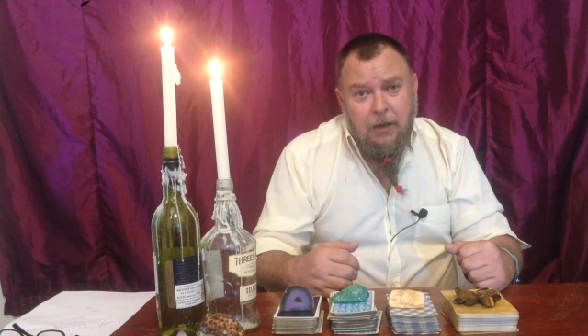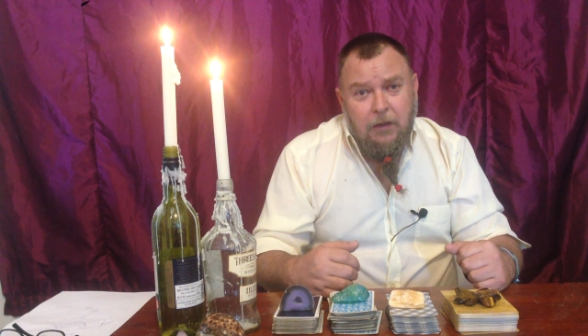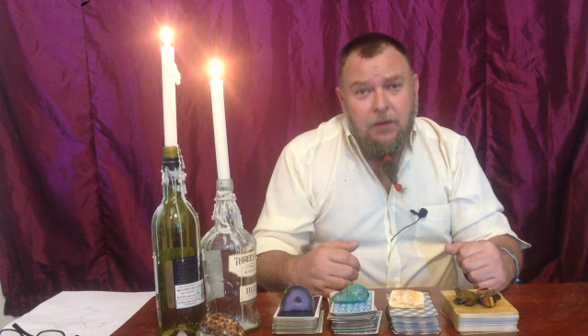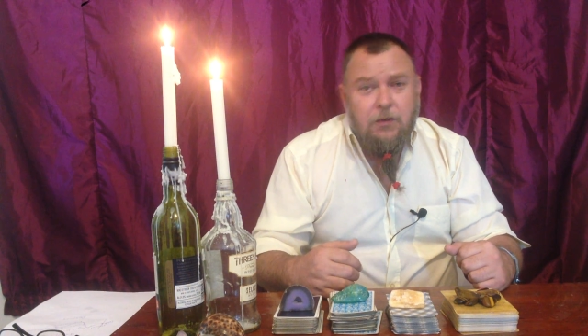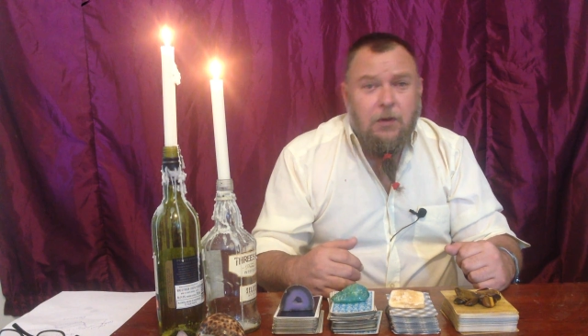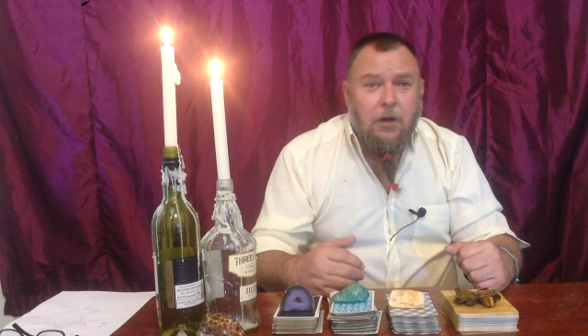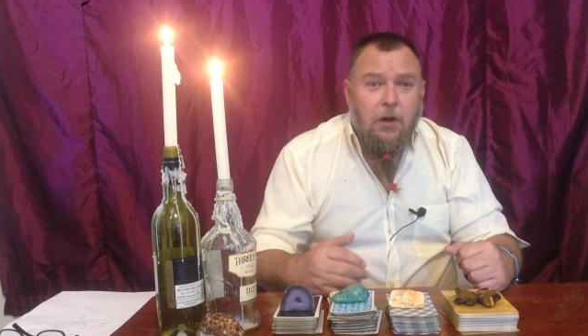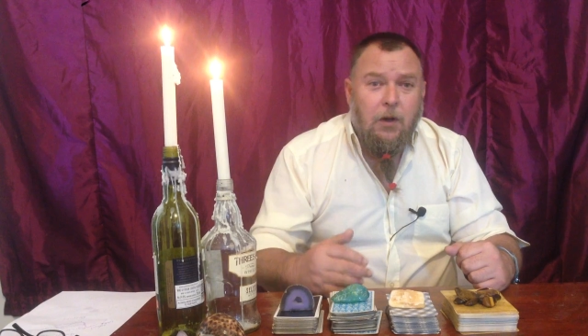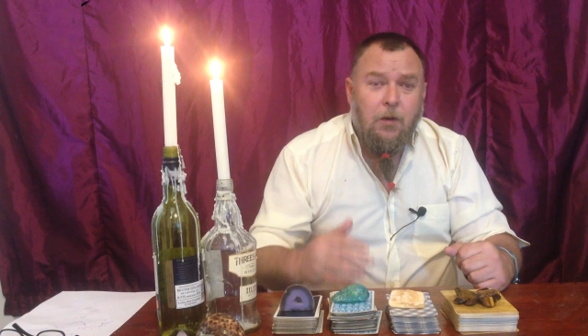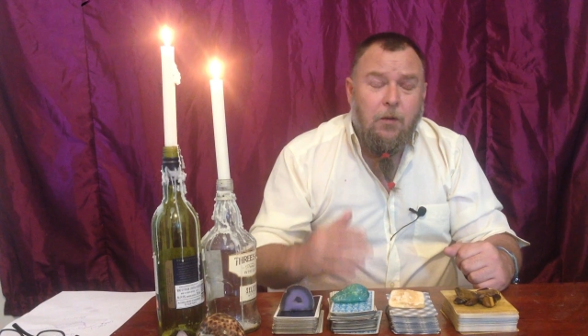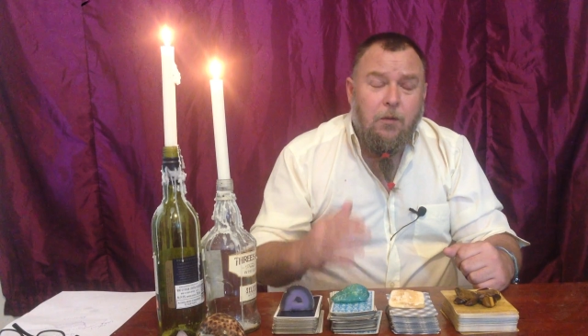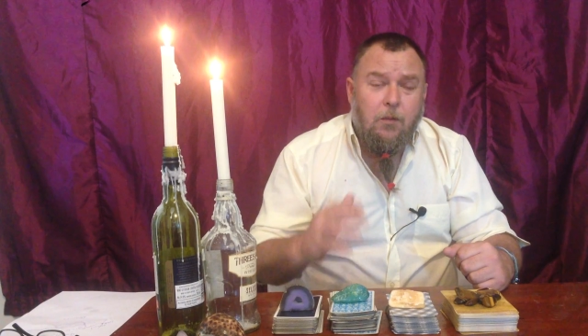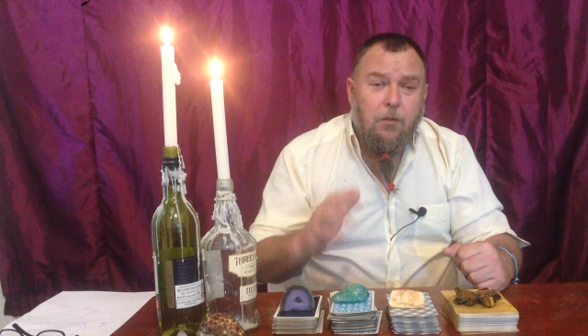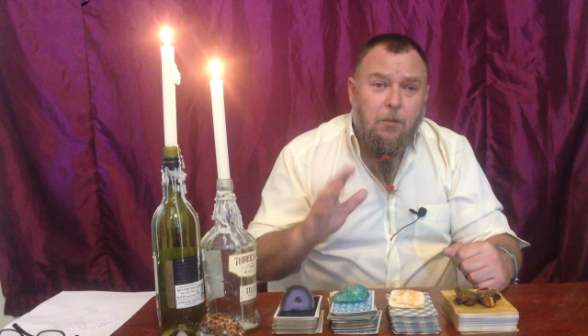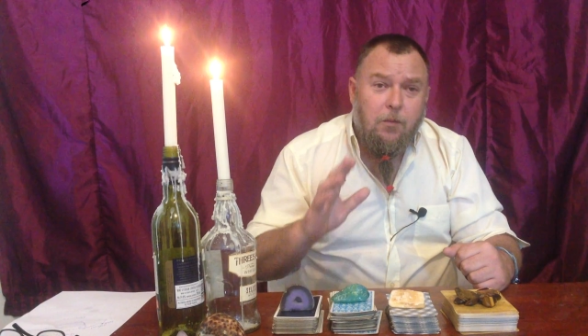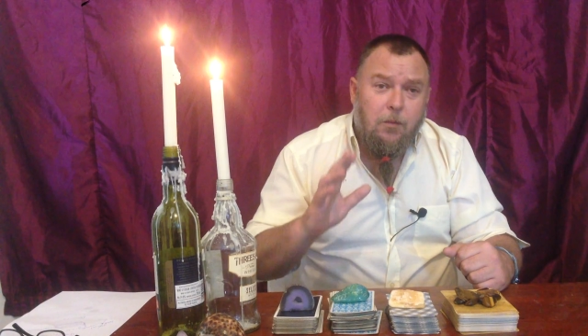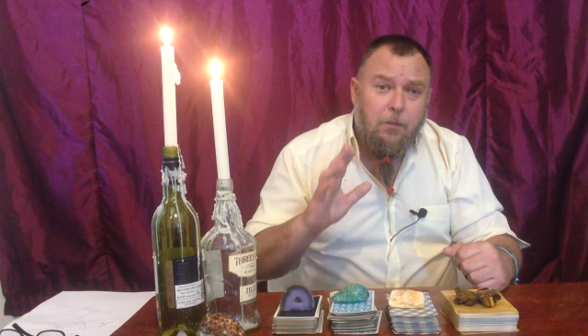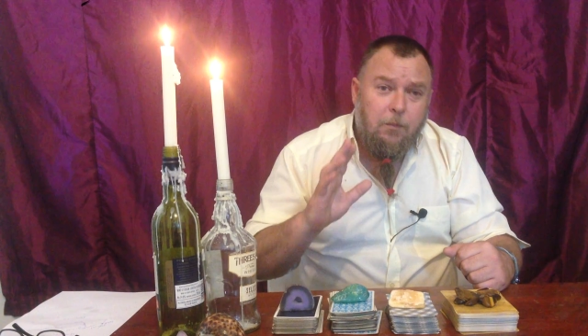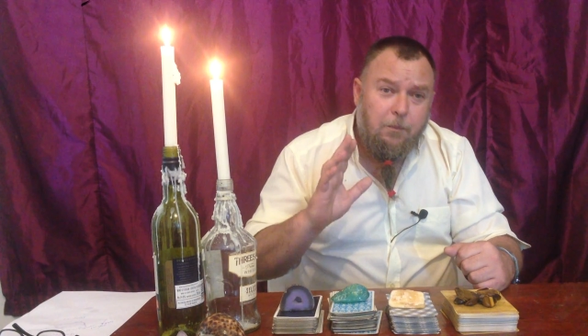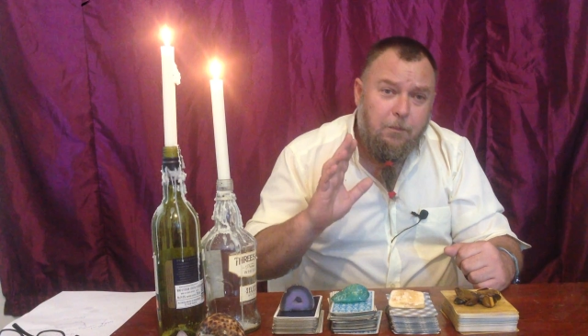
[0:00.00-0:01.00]
So
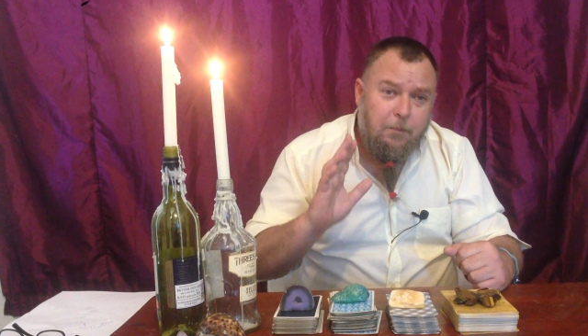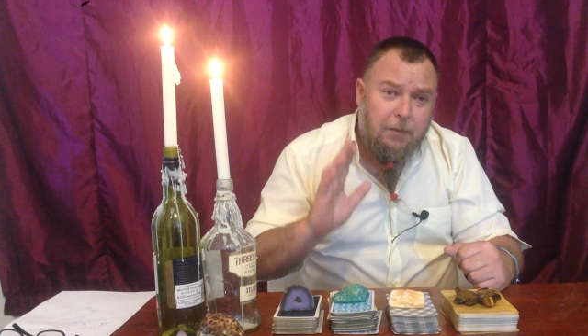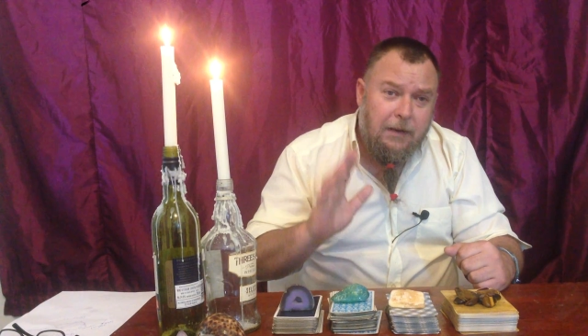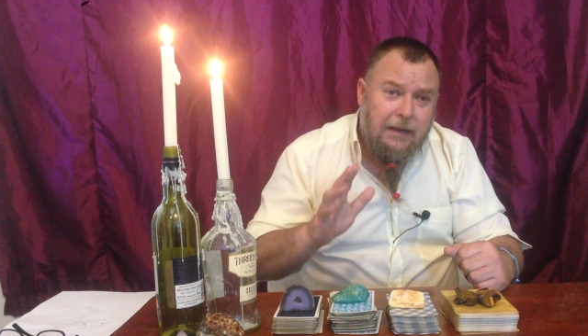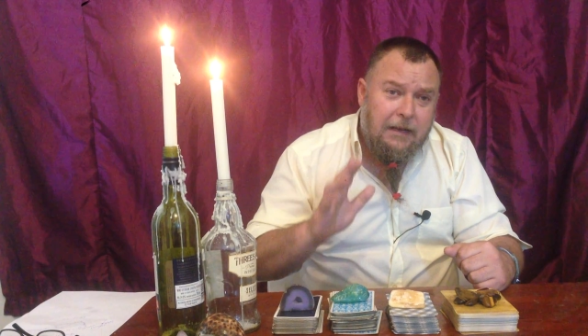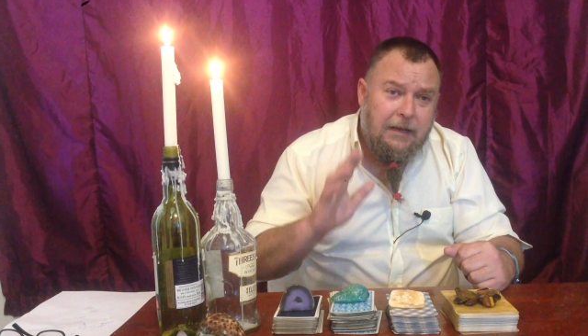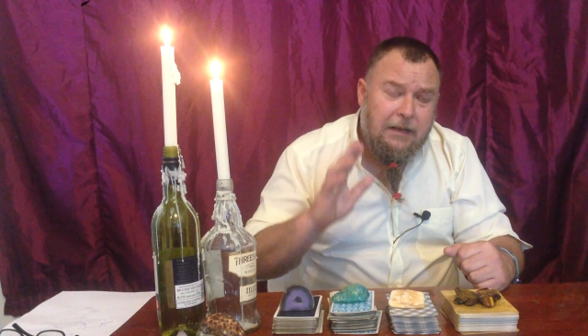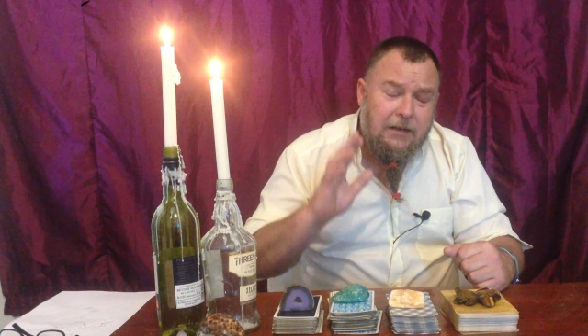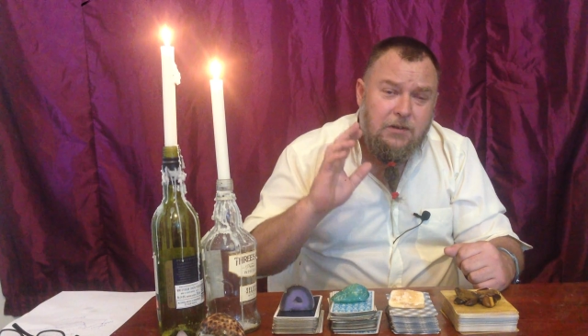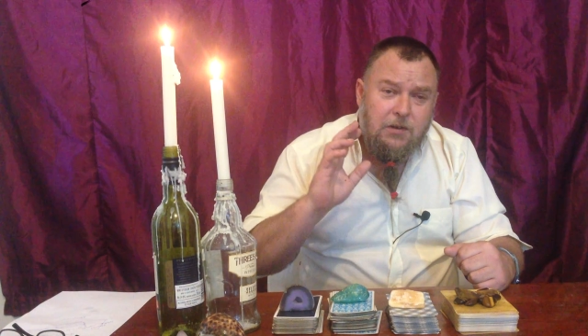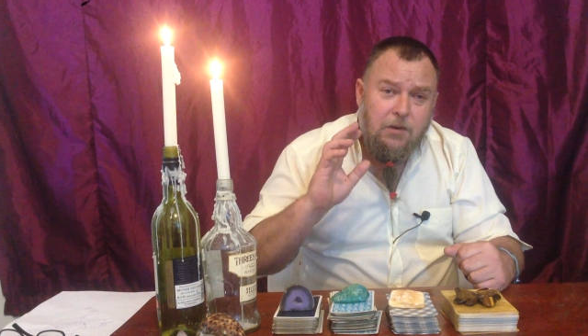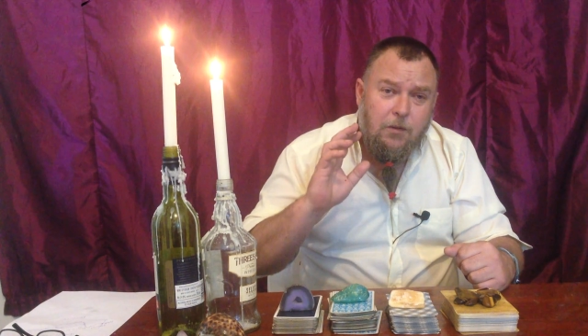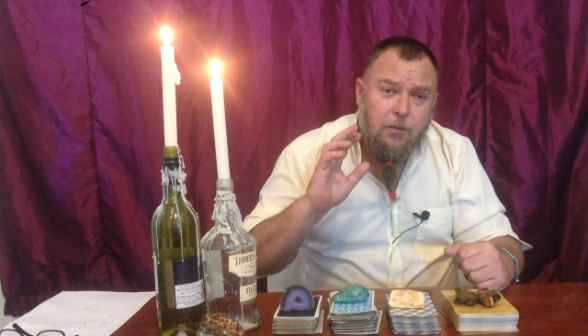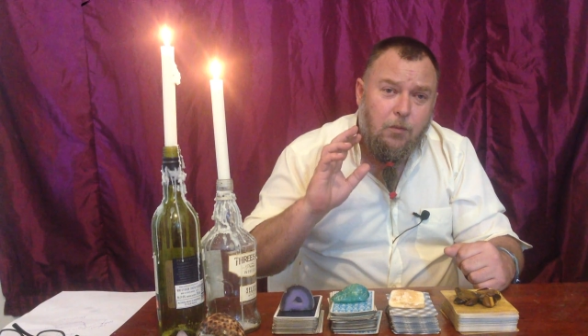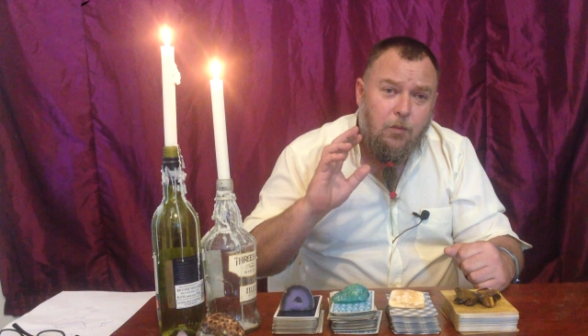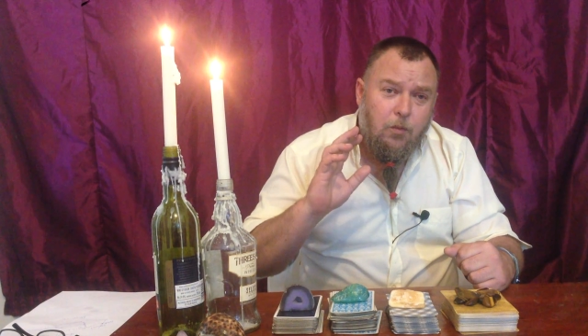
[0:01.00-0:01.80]
please